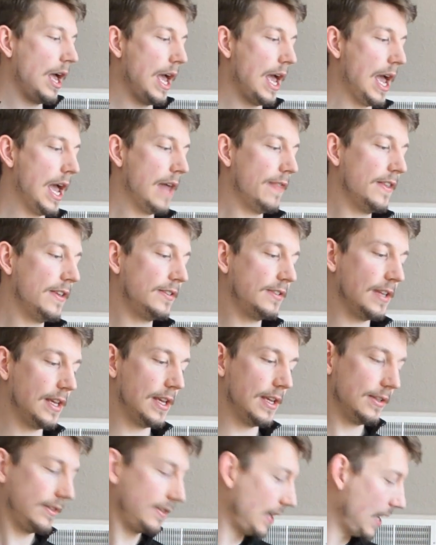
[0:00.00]
And this
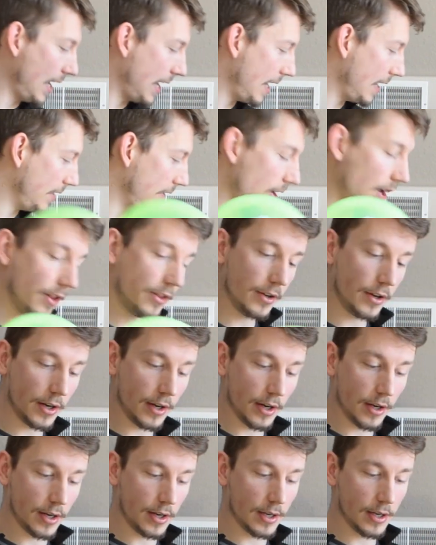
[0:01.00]
is
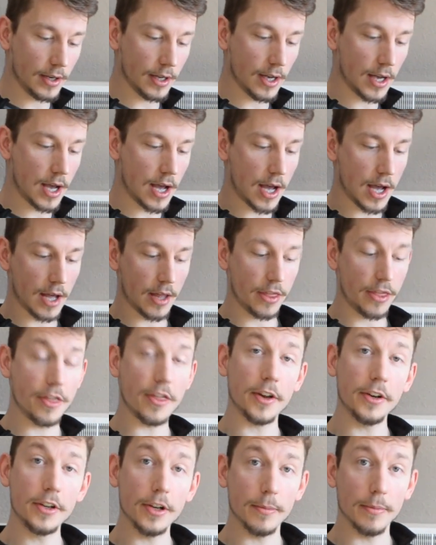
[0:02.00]
another
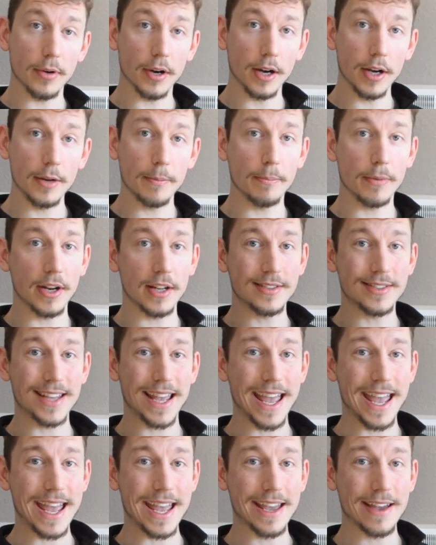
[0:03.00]
Thunderbird, but it's
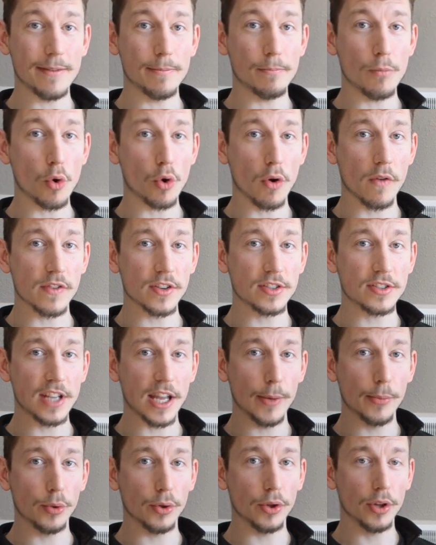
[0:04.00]
a more
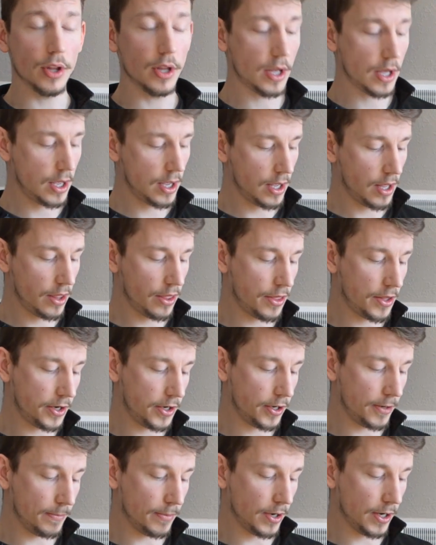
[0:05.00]
overstable
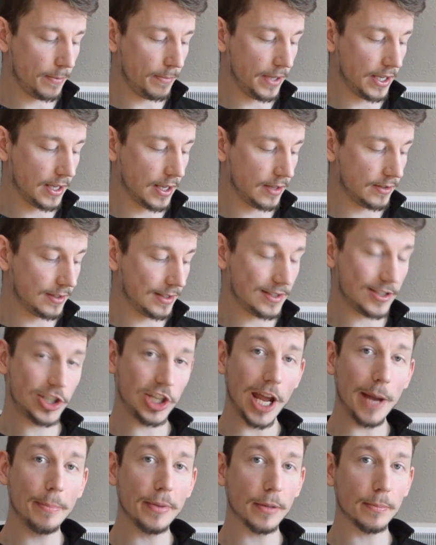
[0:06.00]
Thunderbird because it's
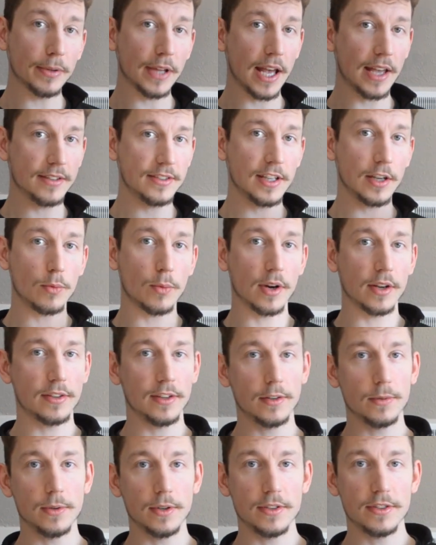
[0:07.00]
champion plastic, whereas
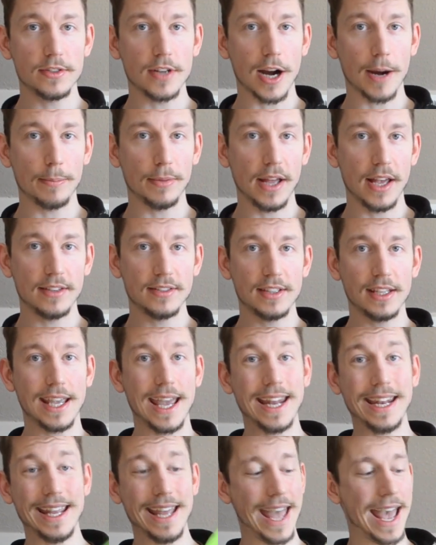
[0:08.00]
this one's star
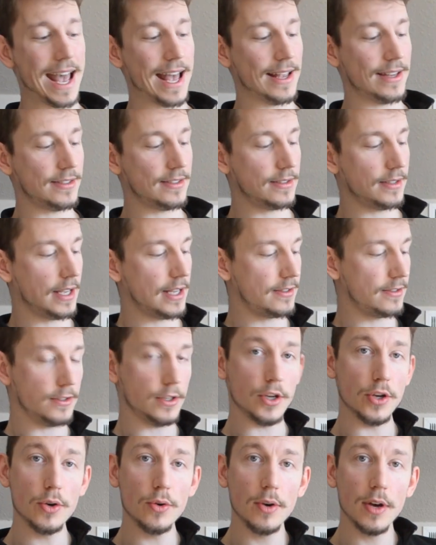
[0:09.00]
plastic, and it's
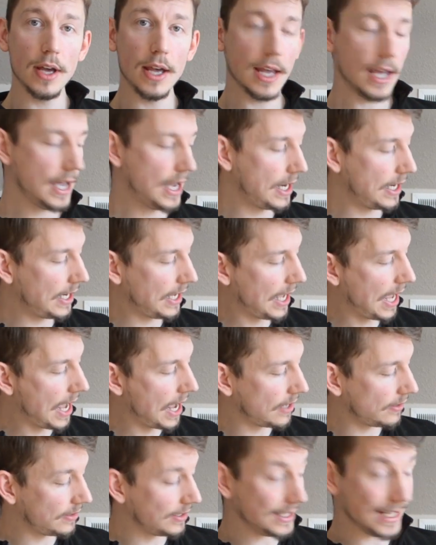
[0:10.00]
new and it
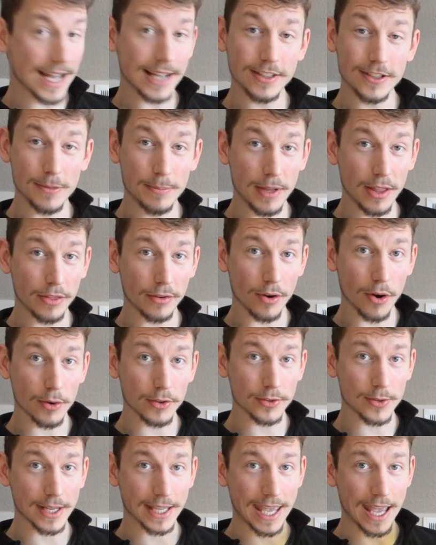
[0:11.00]
has yet to be
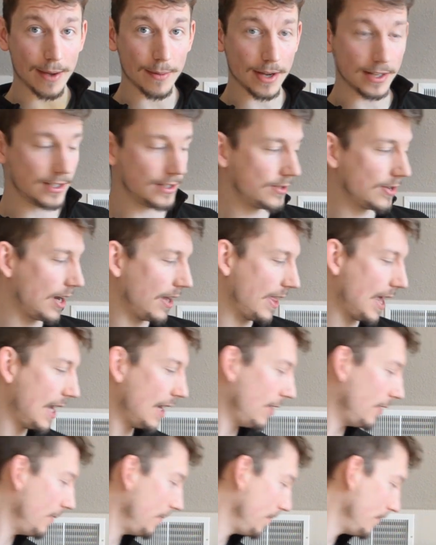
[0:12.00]
thrown, so I can't wait to try
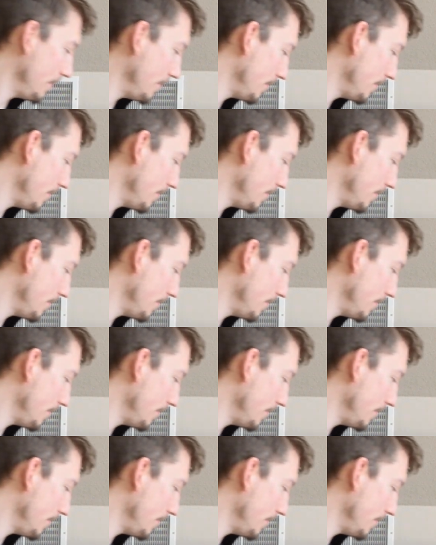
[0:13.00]
that out.